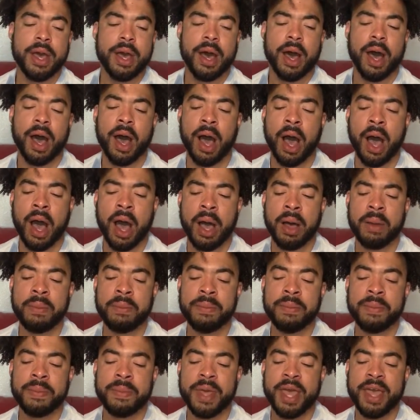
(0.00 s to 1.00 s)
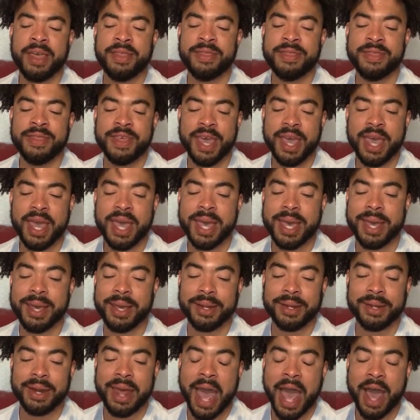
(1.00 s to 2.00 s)
and
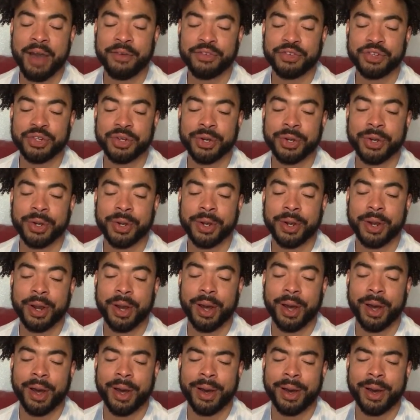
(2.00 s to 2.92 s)
then after